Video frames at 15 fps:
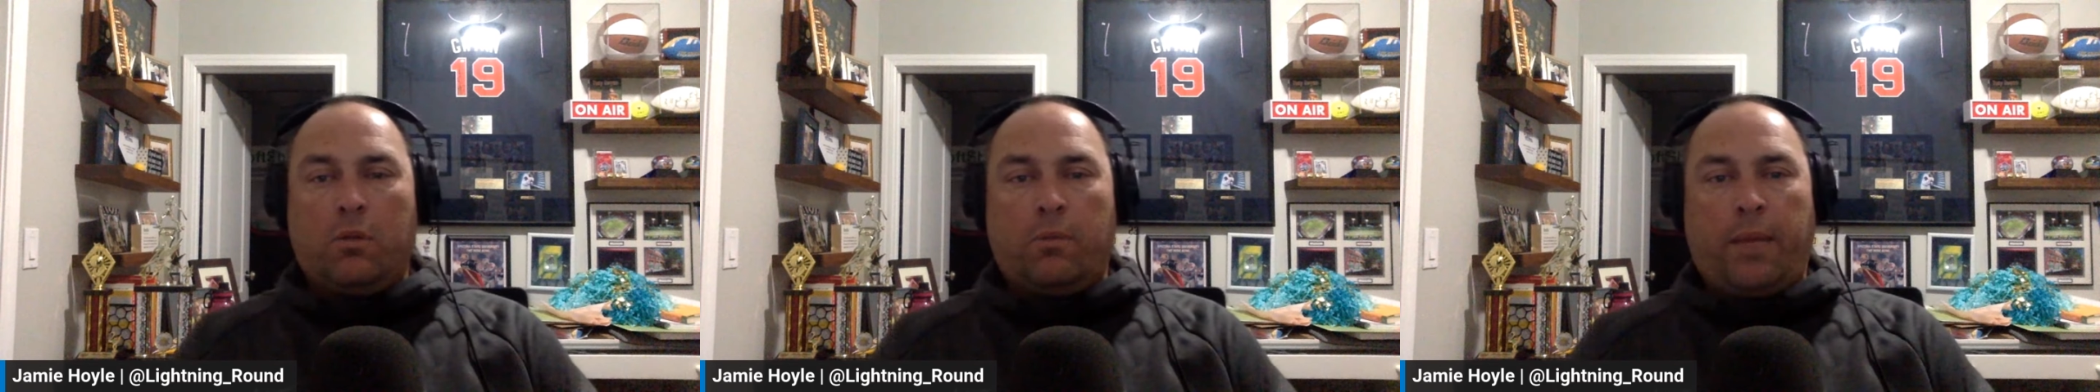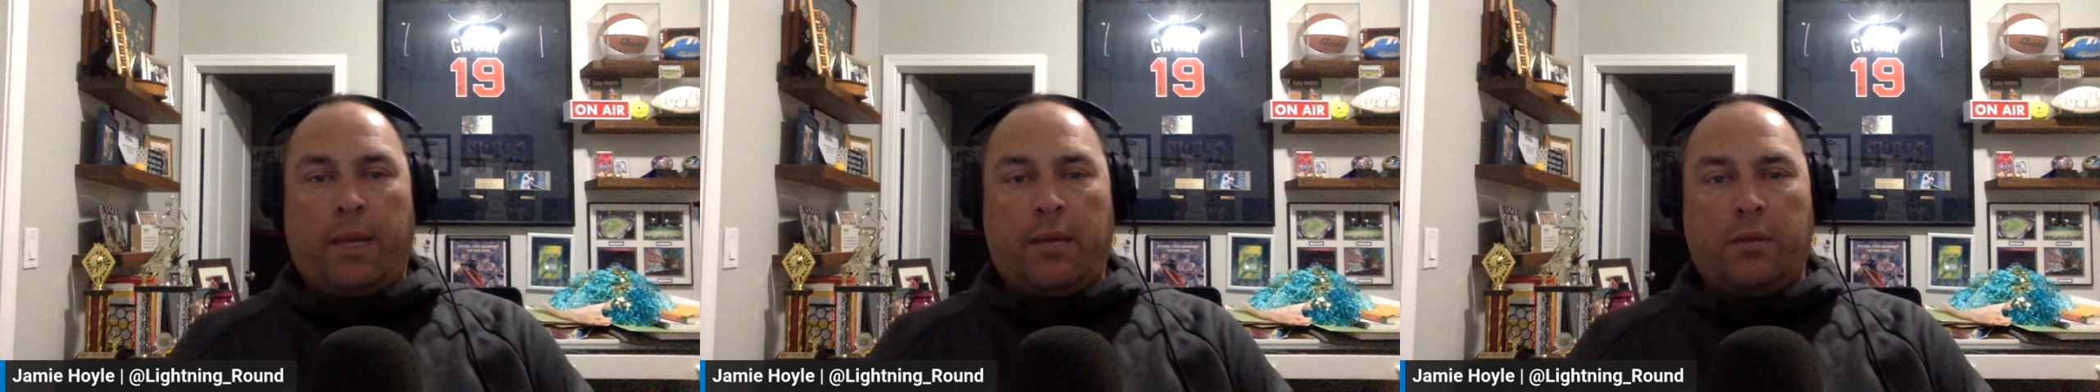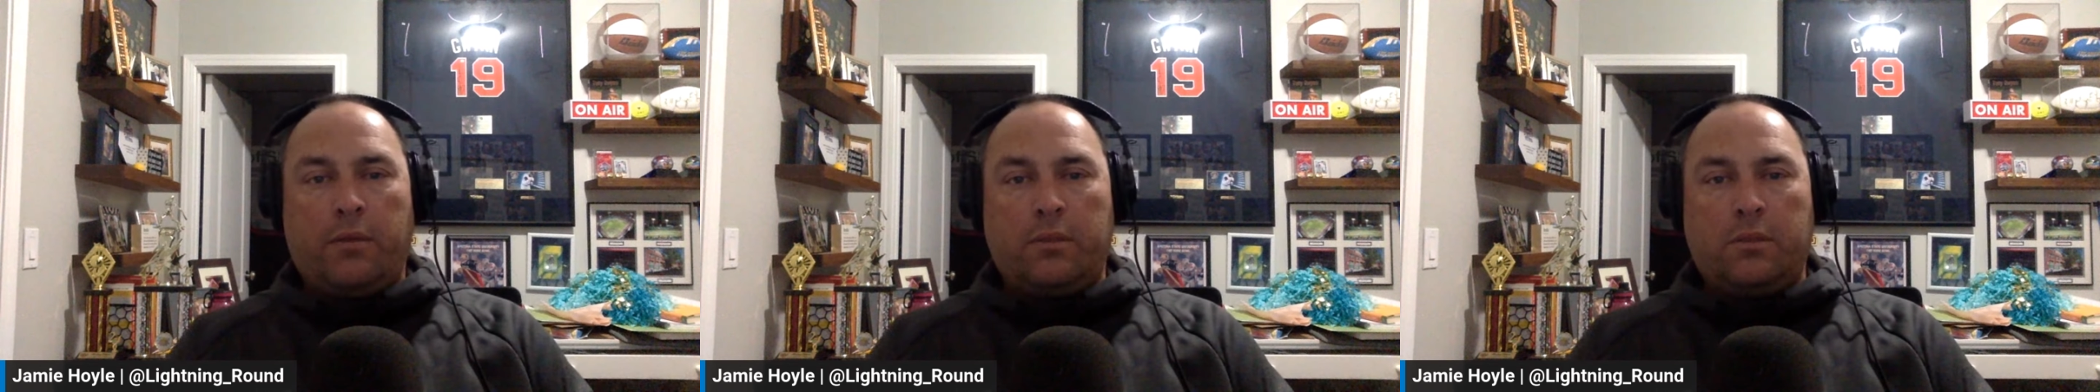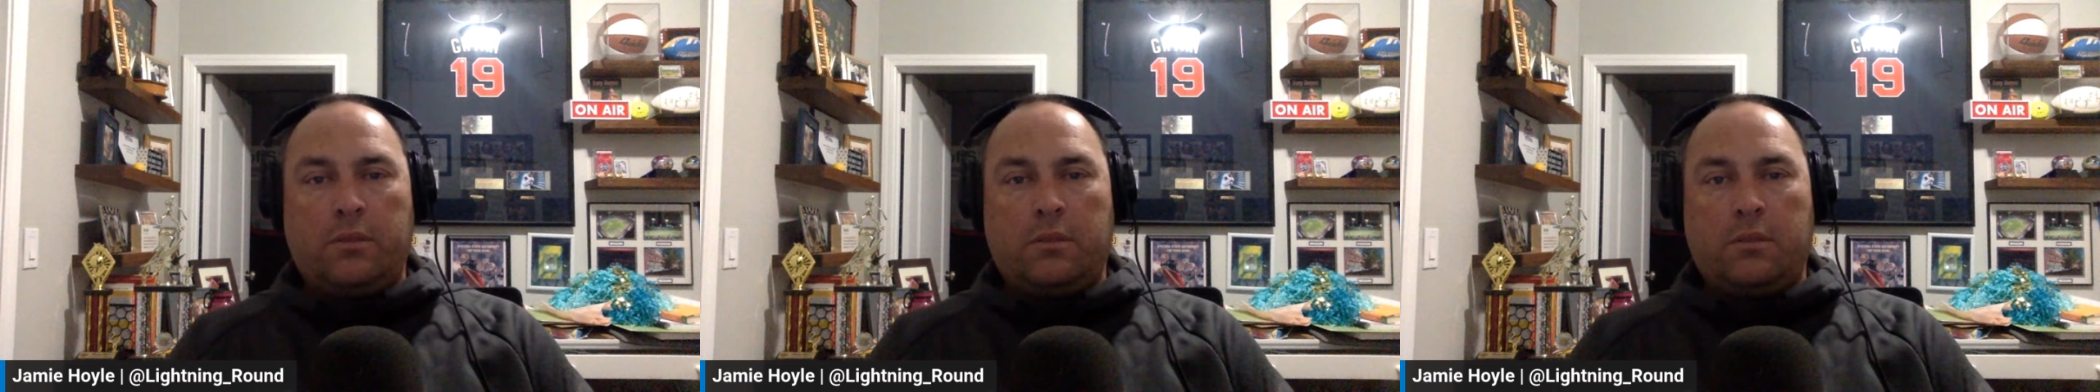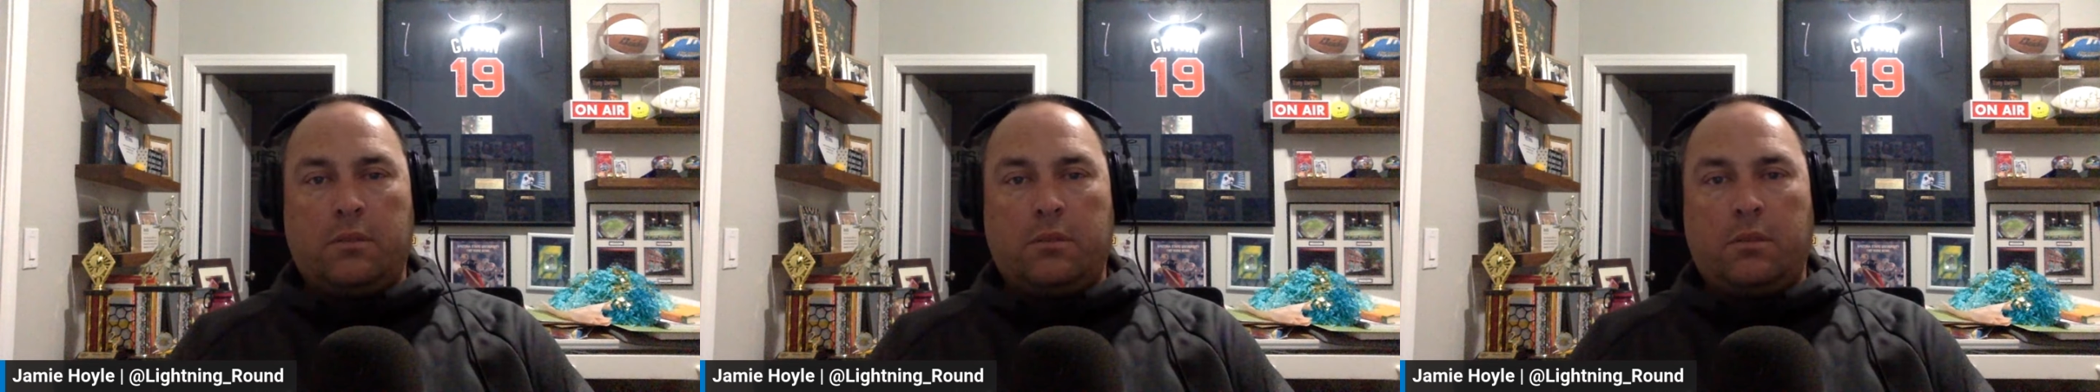the Bengals
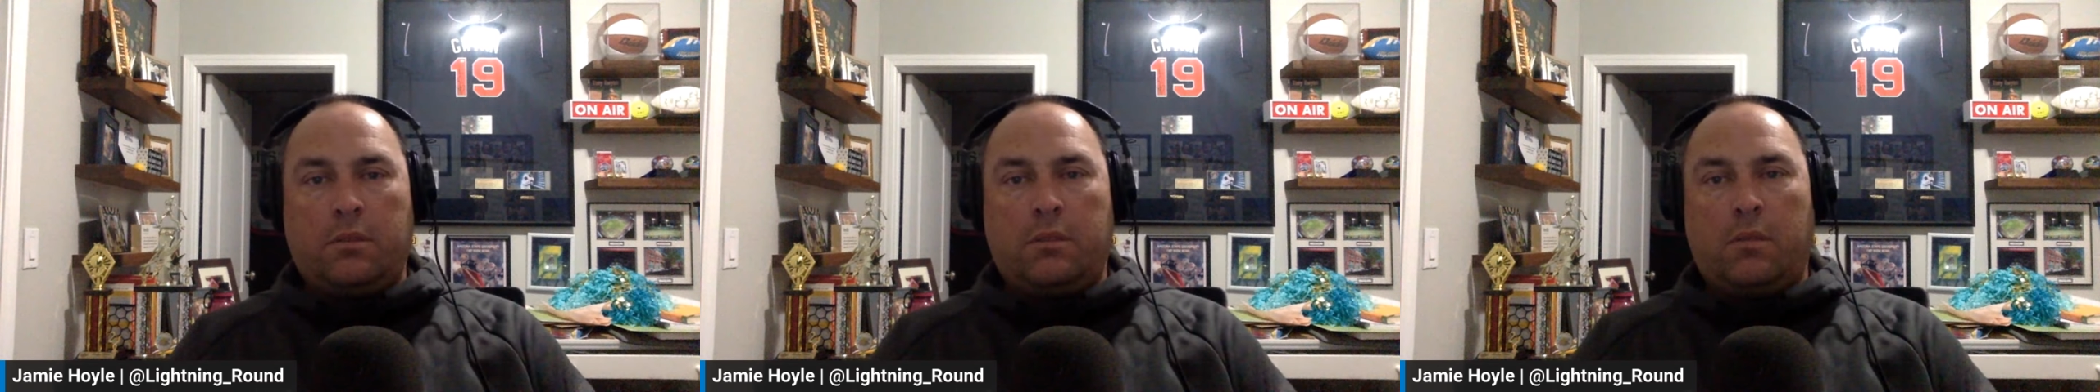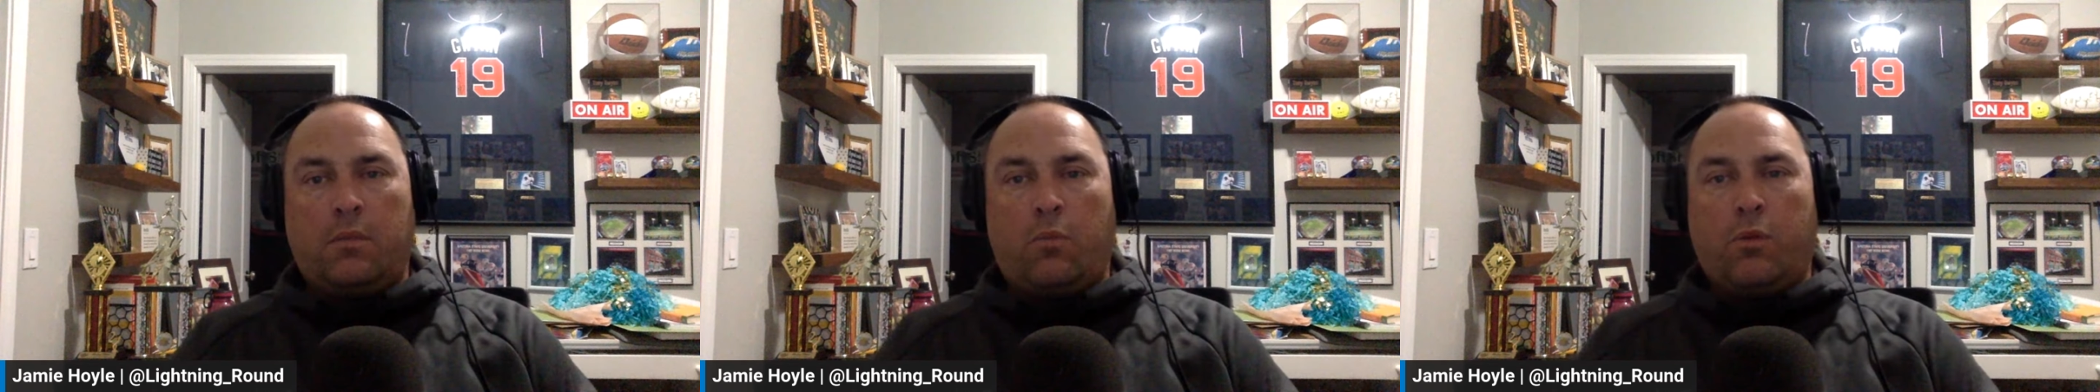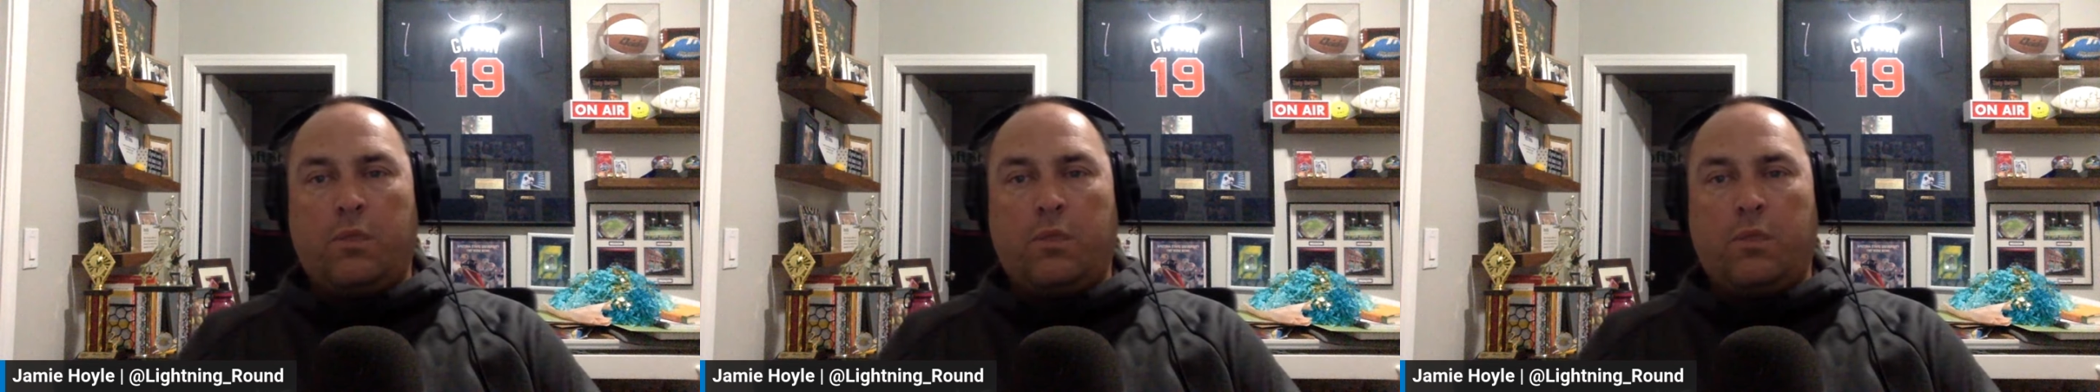to somewhere